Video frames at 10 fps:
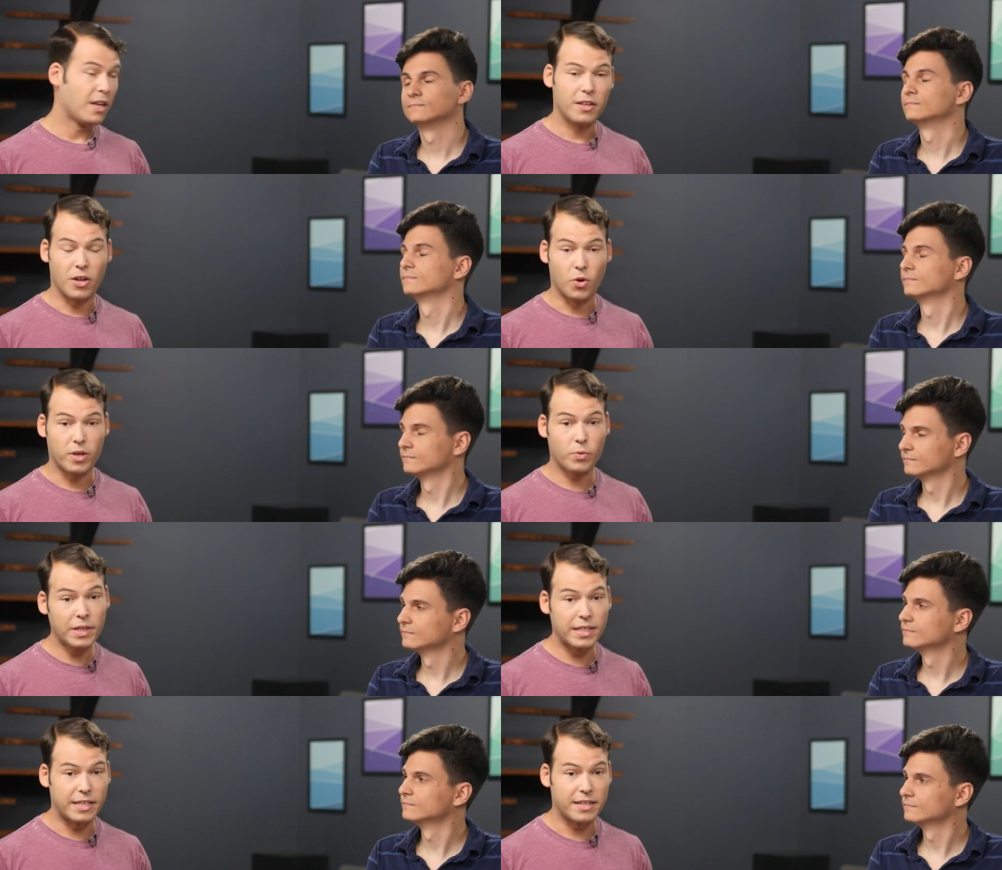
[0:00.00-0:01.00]
Speaker 1: No, what it
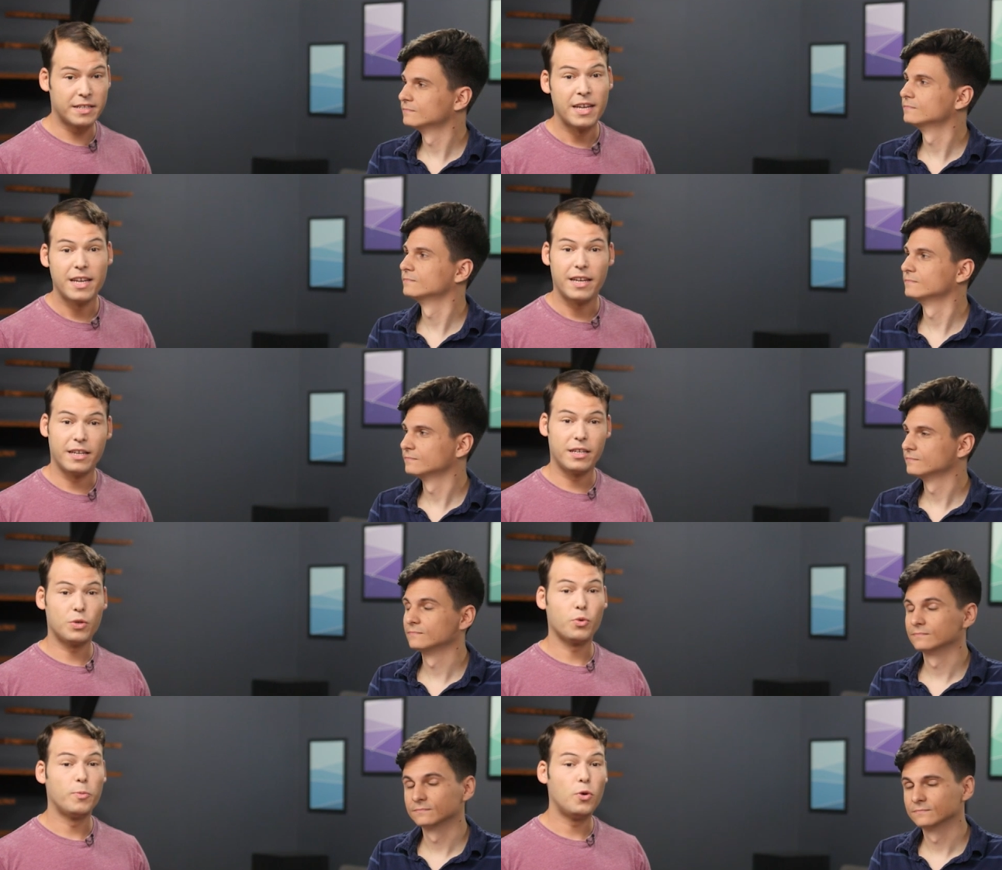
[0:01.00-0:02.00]
really does
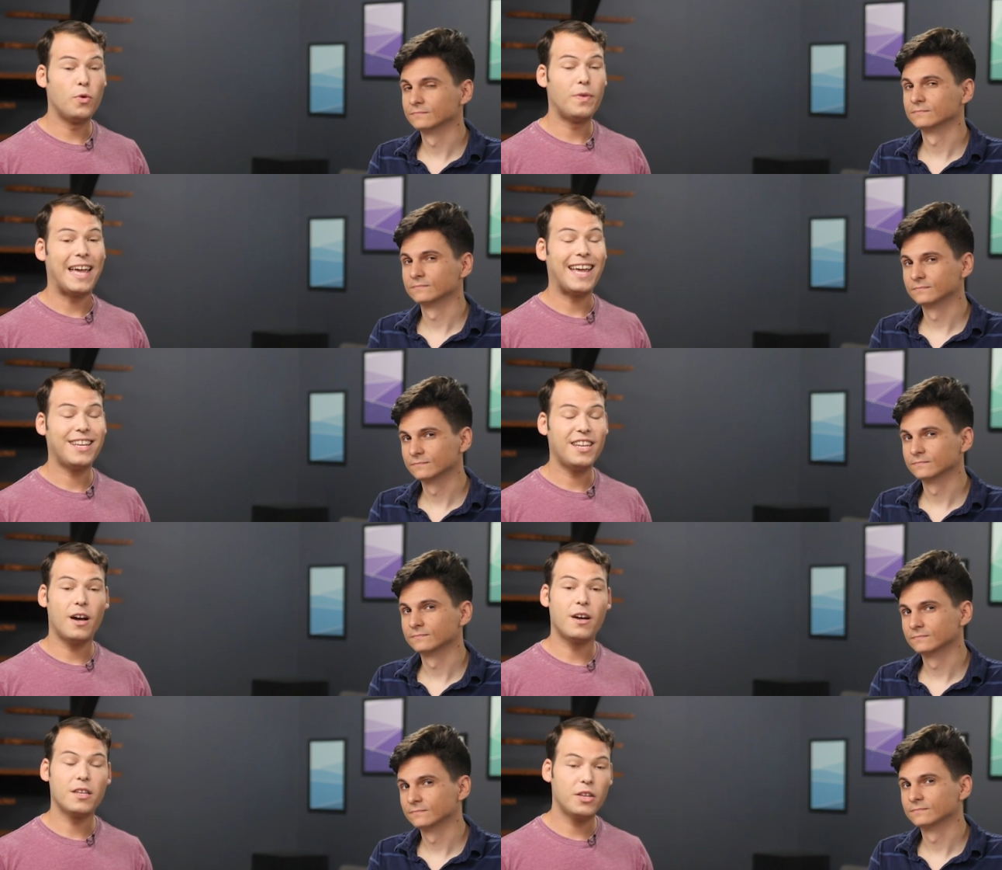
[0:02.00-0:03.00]
is remove any
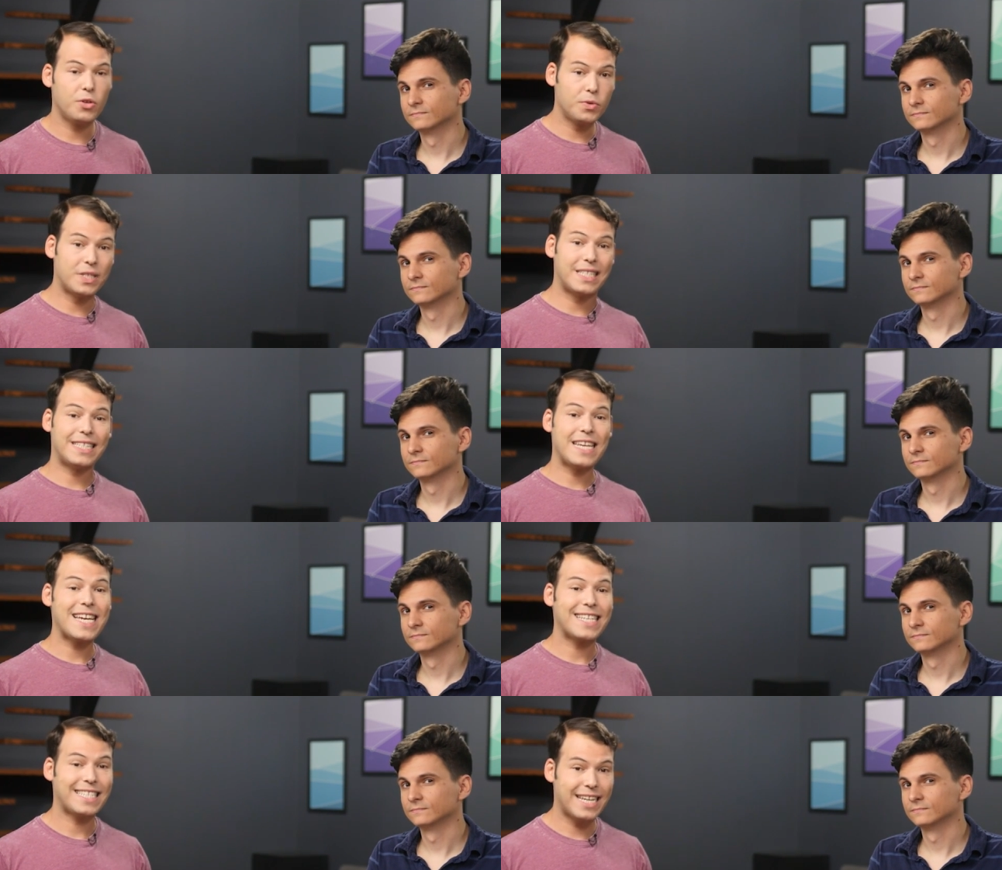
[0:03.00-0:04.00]
unused
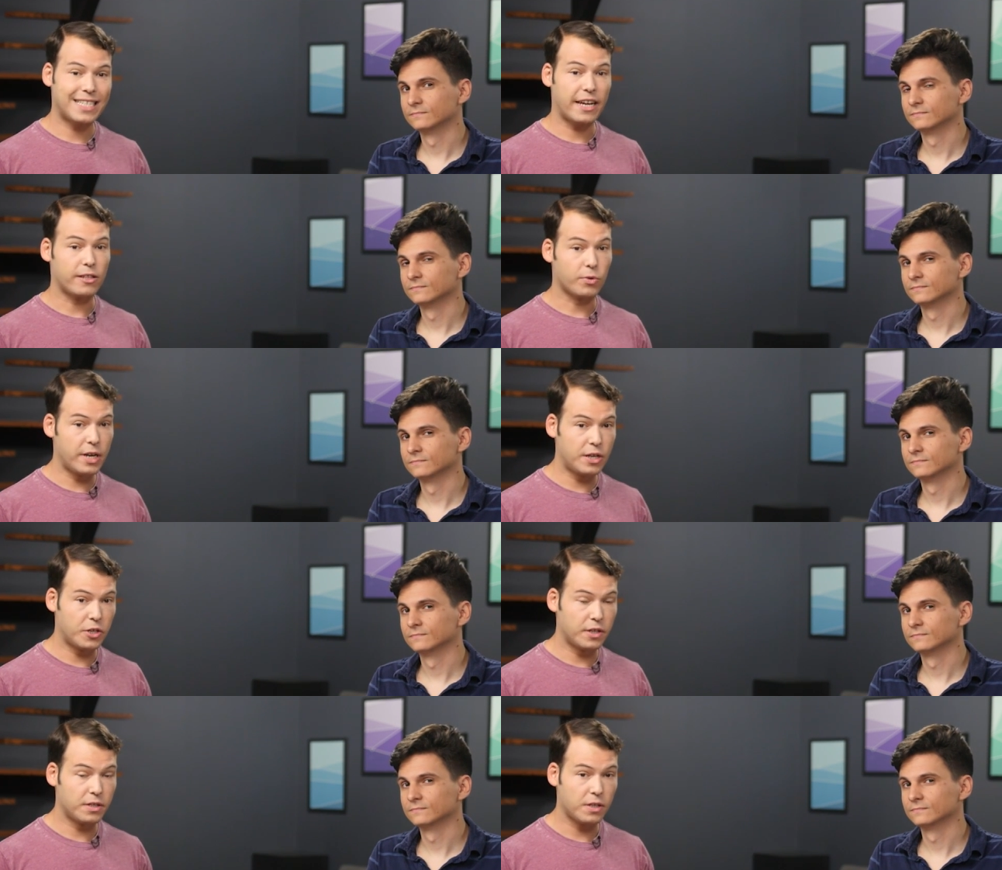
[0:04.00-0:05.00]
CSS
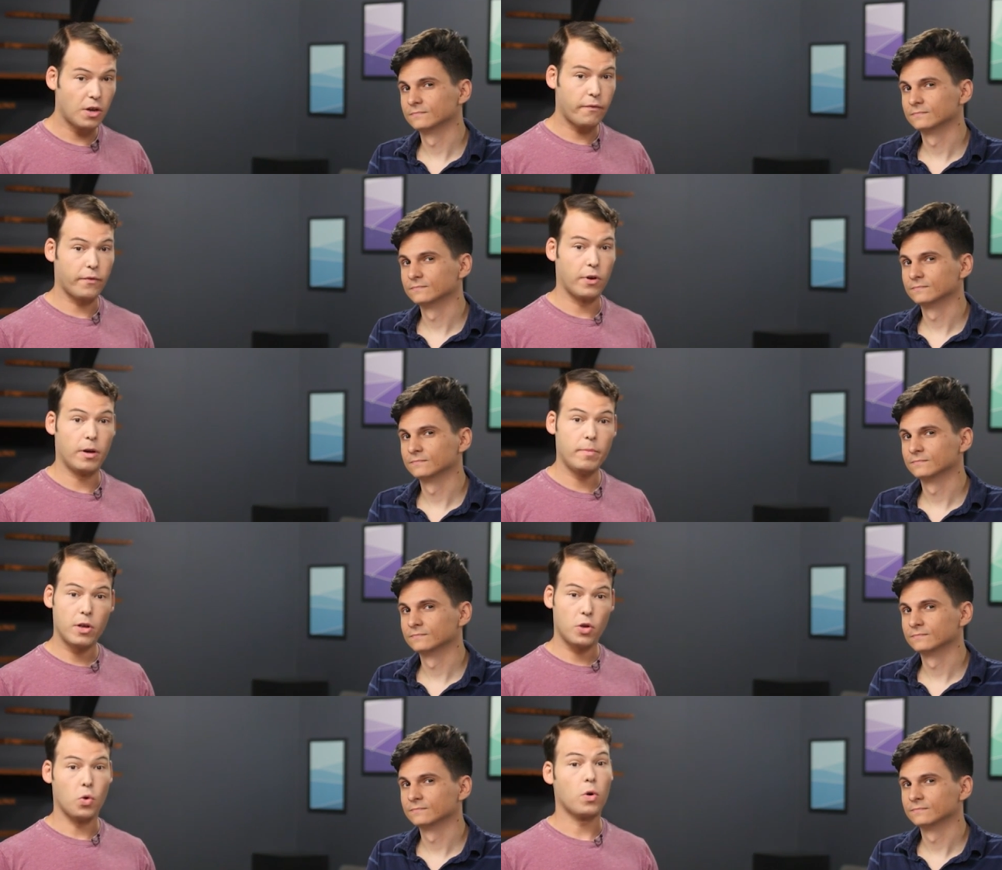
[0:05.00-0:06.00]
declarations from
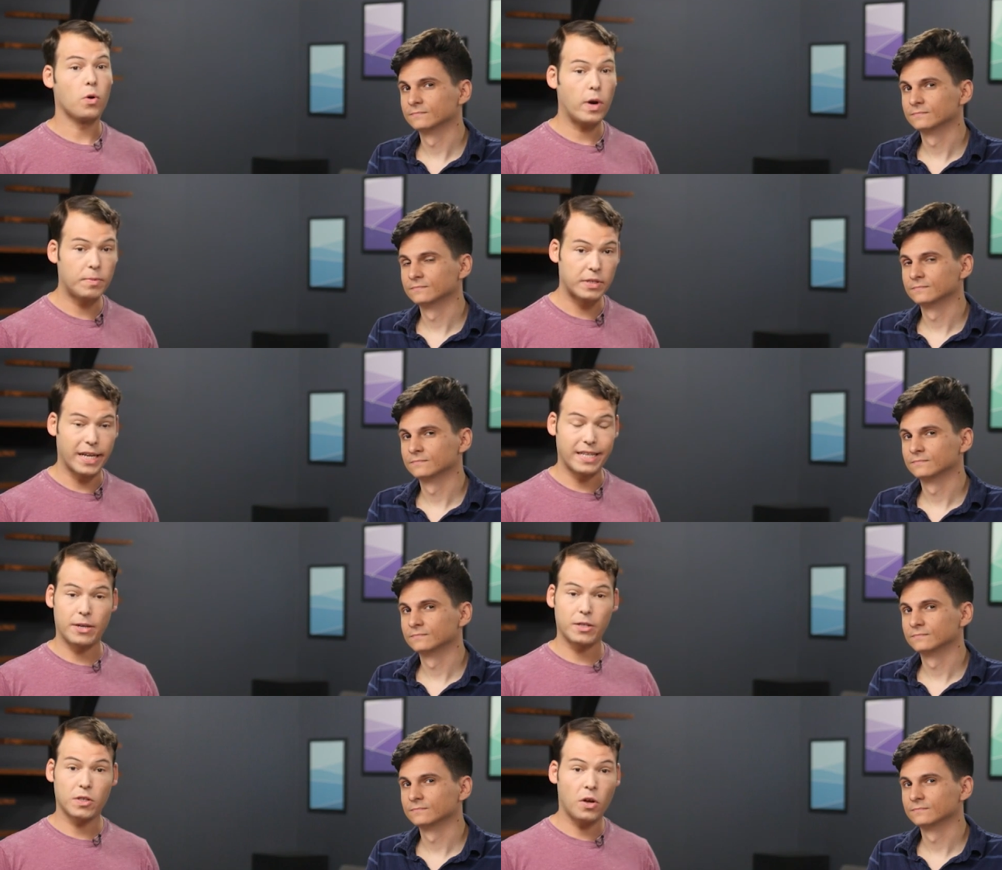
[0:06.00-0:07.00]
your website. Now,
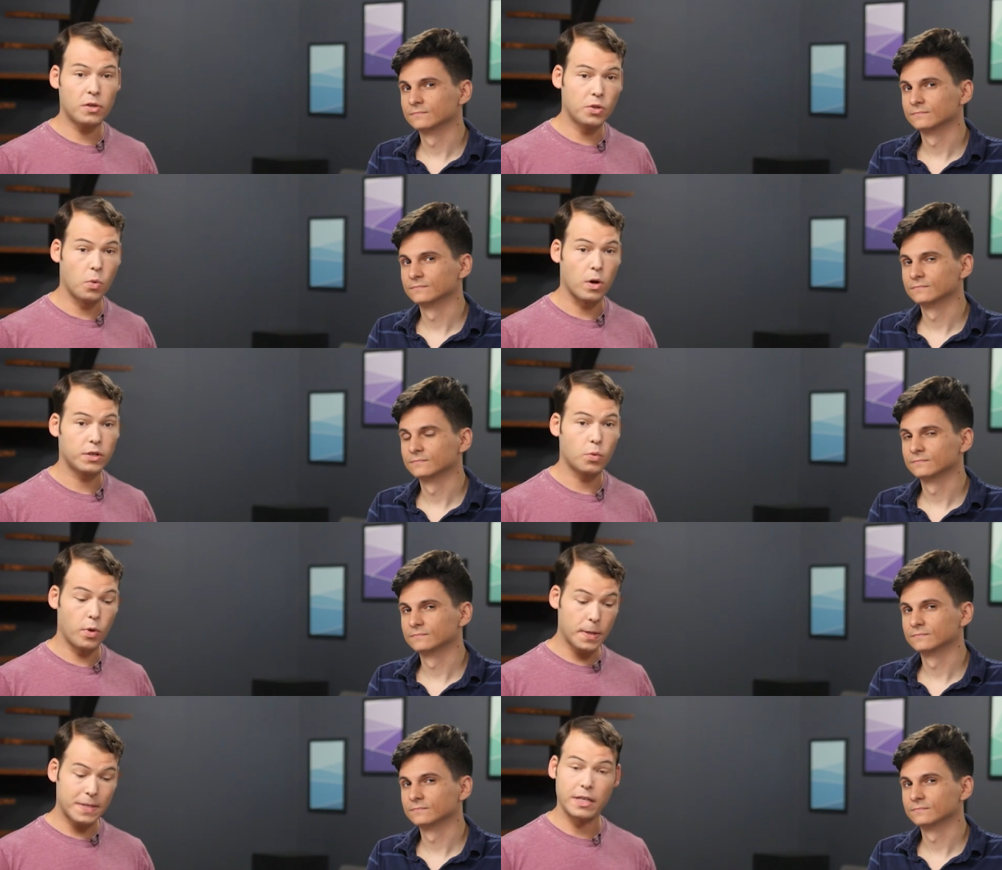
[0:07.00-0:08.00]
this also works
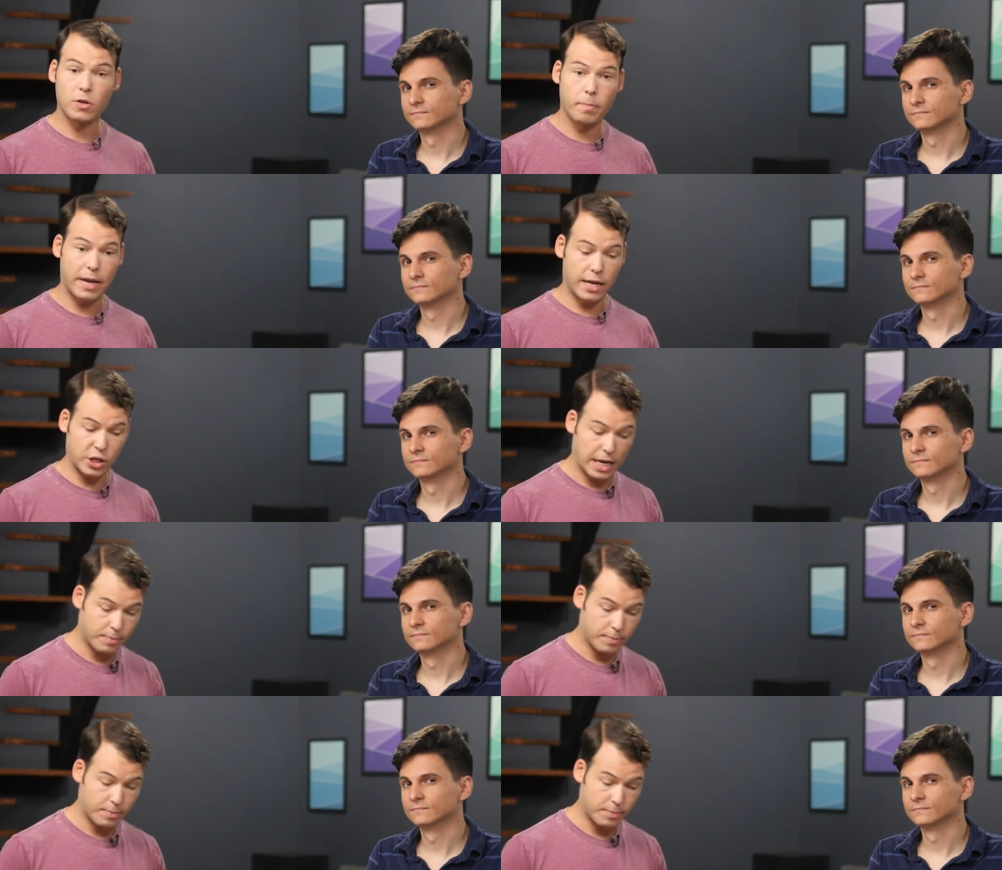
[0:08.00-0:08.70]
with single page